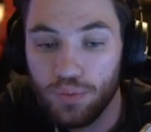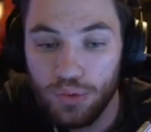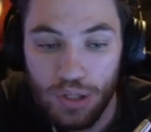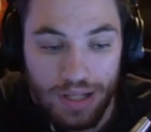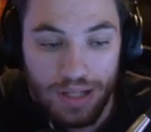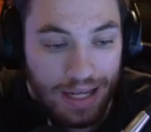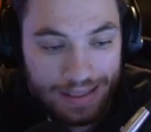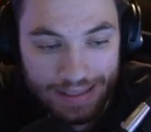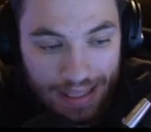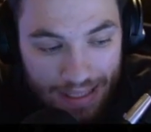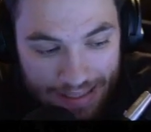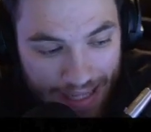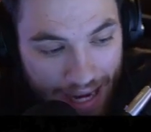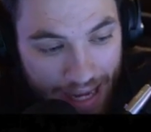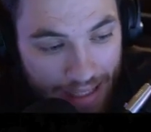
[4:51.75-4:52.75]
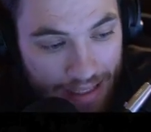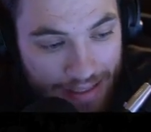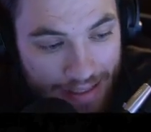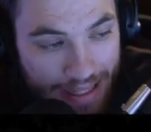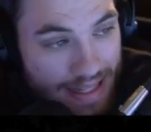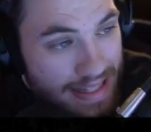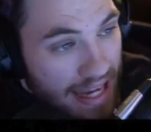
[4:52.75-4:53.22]
I can't
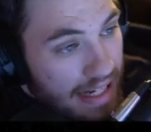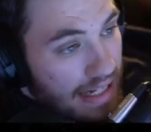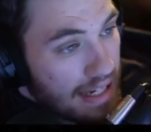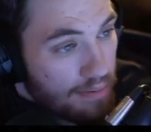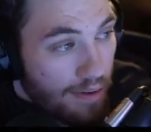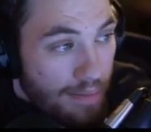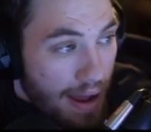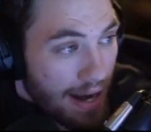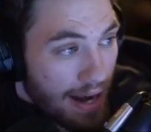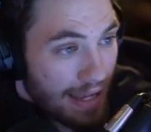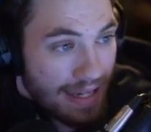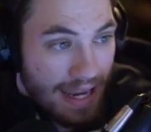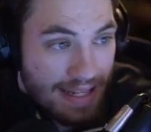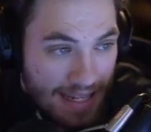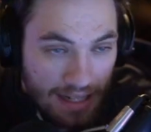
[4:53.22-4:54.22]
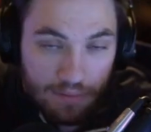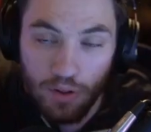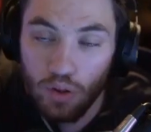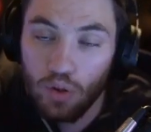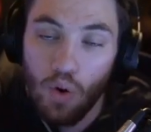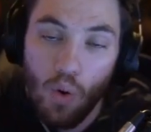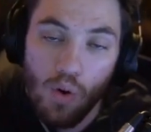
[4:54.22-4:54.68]
take it anymore, man. I can't take it.
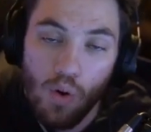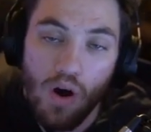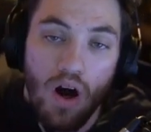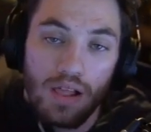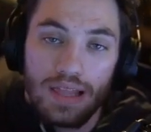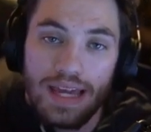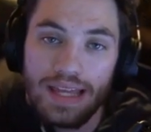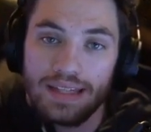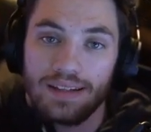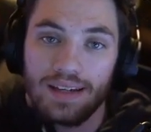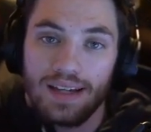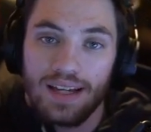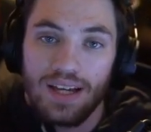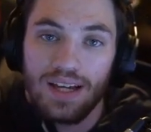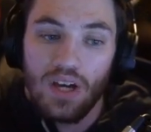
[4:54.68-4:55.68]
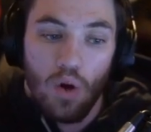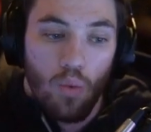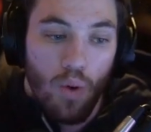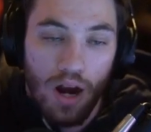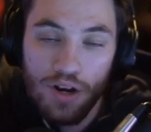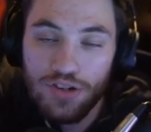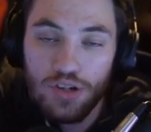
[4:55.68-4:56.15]
Go all in. Why
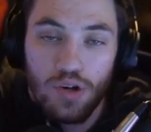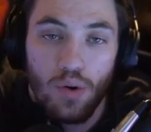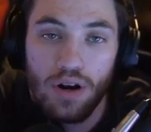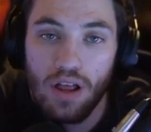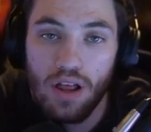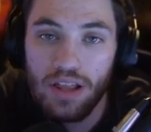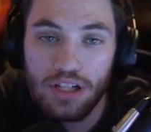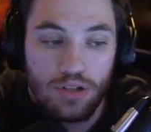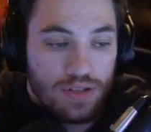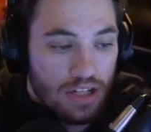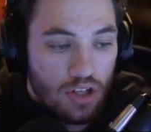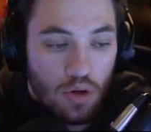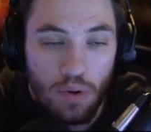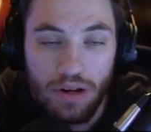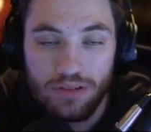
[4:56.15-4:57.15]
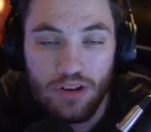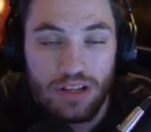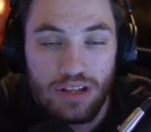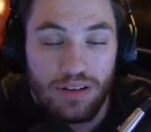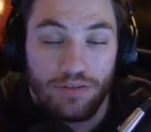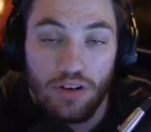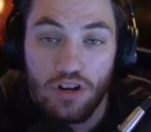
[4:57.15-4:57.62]
aren't you going all in? You said you don't want to trade the
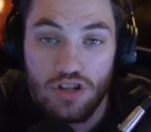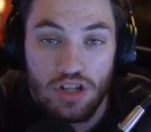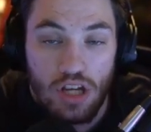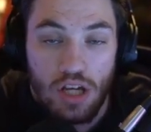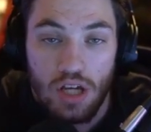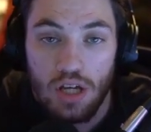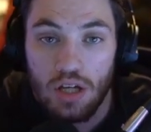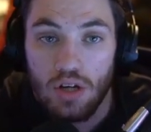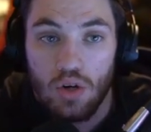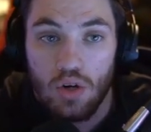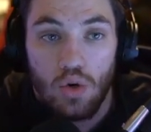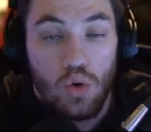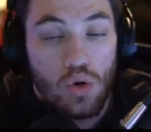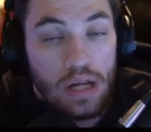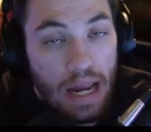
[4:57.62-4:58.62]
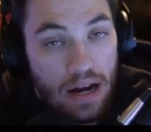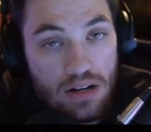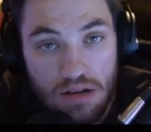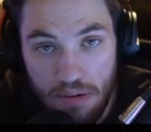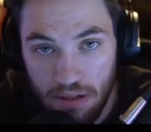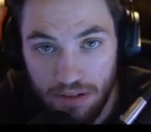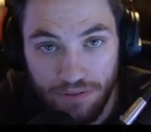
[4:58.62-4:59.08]
first. Who cares
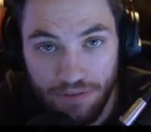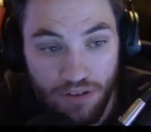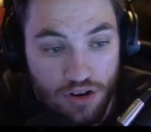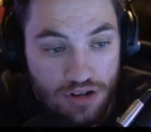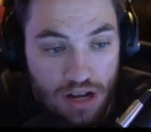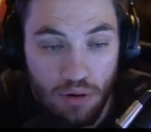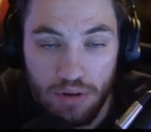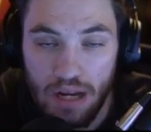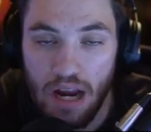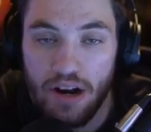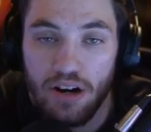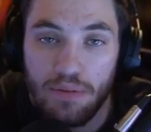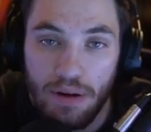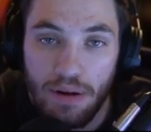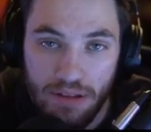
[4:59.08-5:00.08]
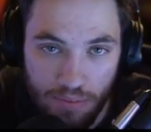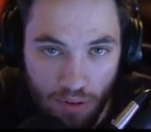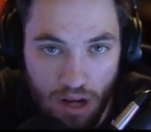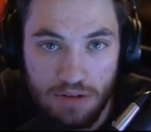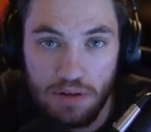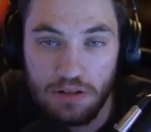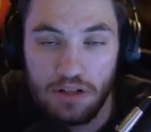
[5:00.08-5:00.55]
about the first? I don't care about the
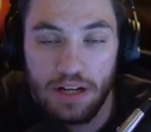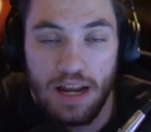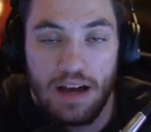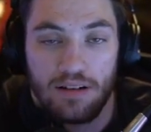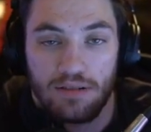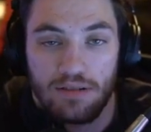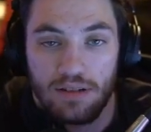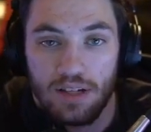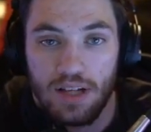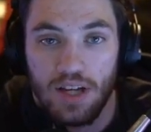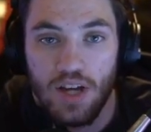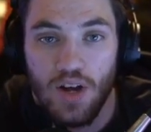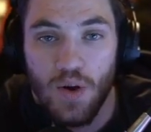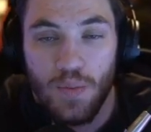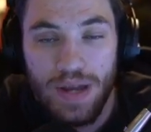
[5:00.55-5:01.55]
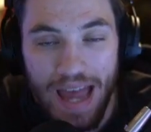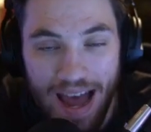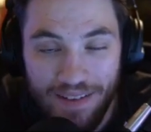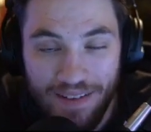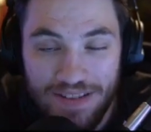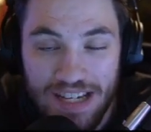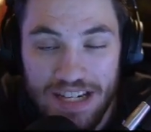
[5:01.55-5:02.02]
prospects right now. You have
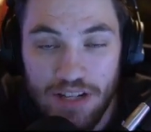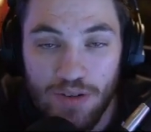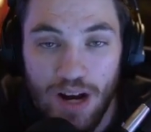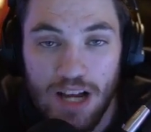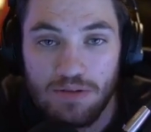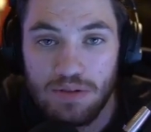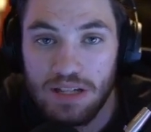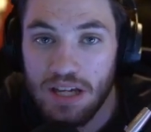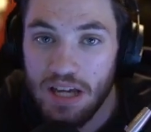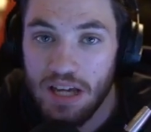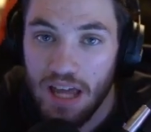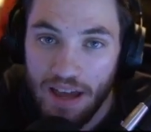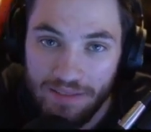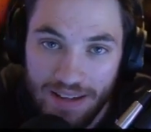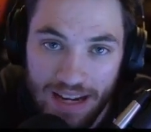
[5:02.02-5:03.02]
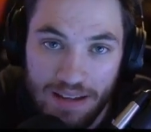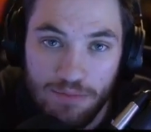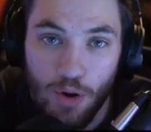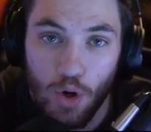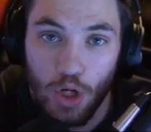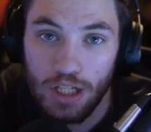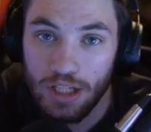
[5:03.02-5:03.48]
Sidney Crosby, Evgeny
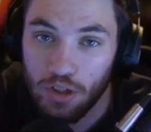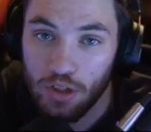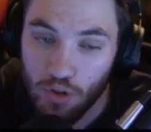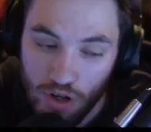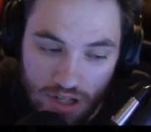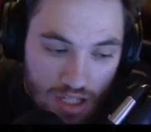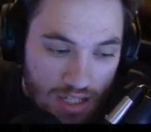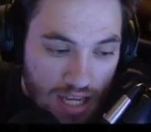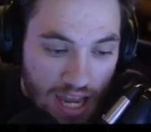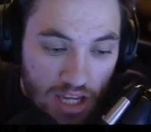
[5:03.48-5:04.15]
Malkin, Chris Letang.